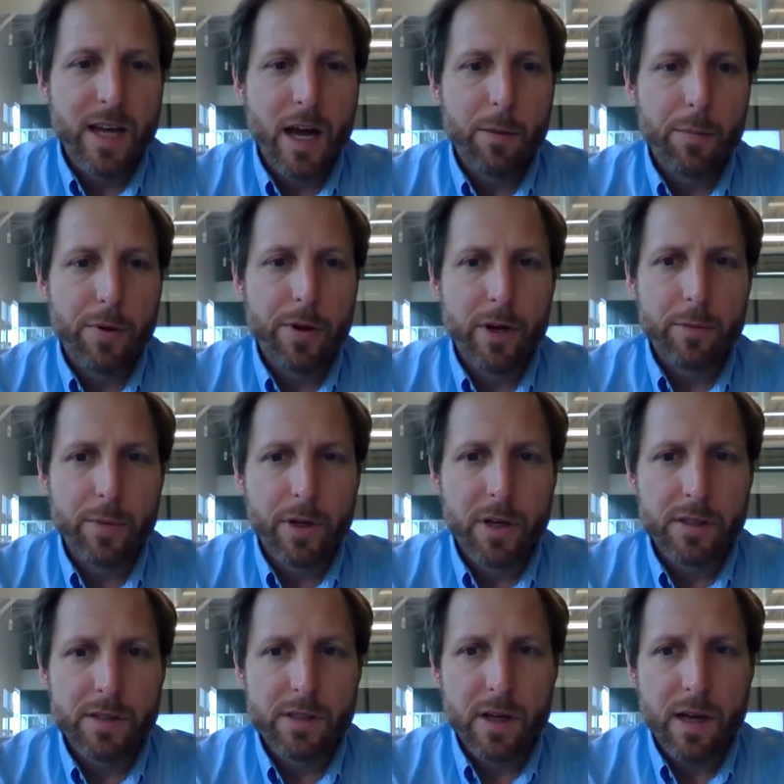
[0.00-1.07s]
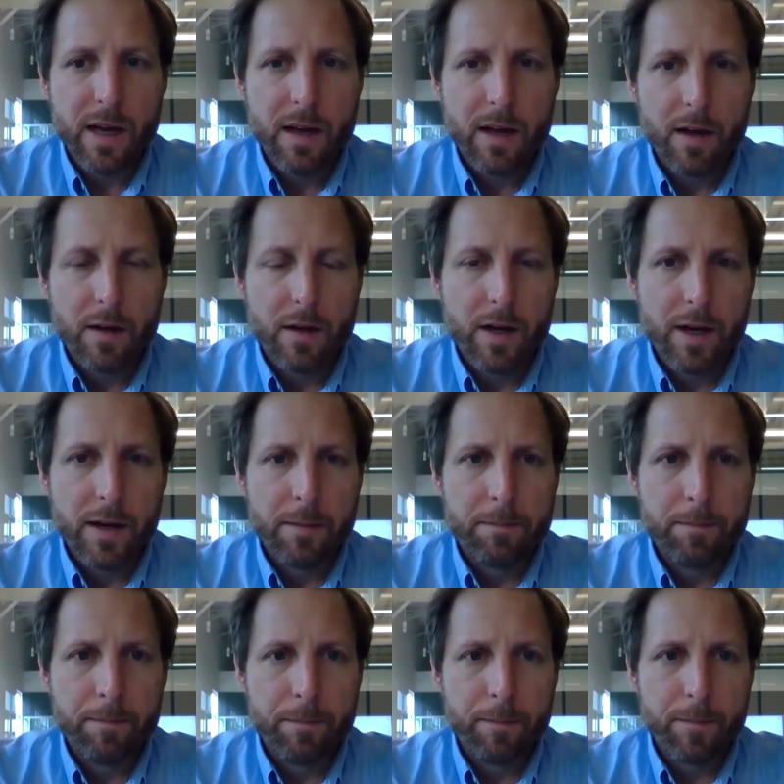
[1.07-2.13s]
time period? Because
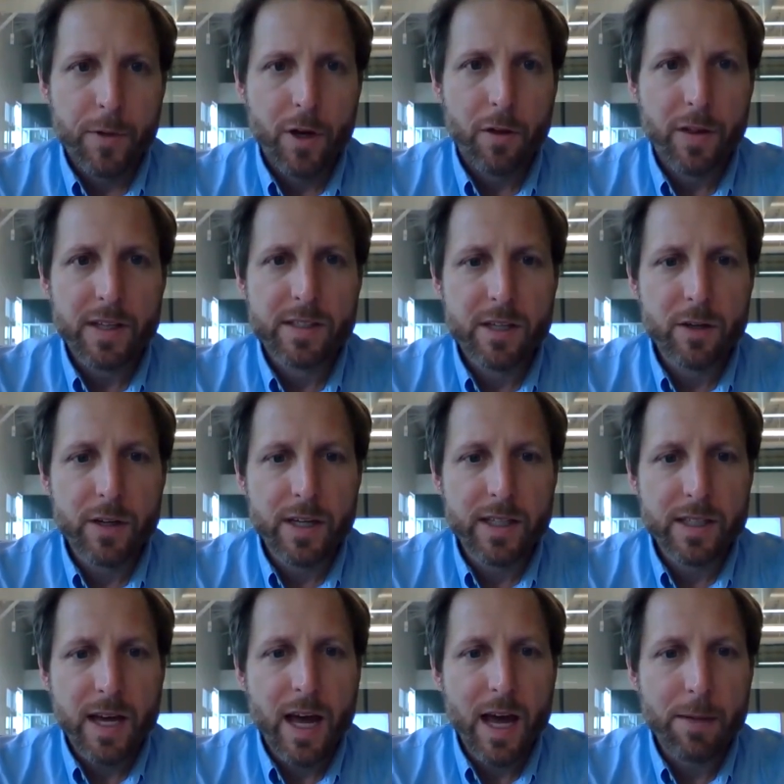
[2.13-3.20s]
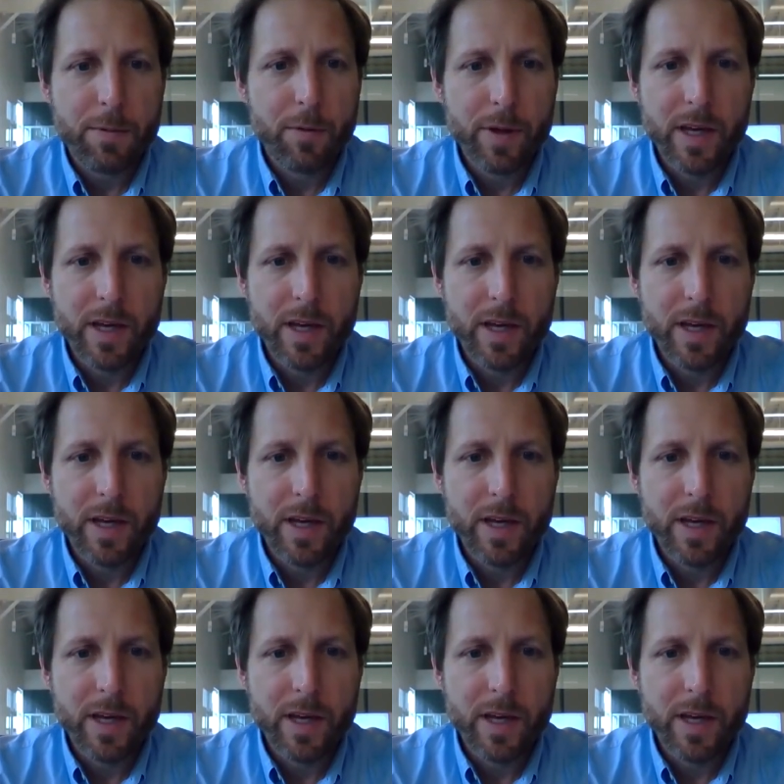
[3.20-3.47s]
they still need to happen.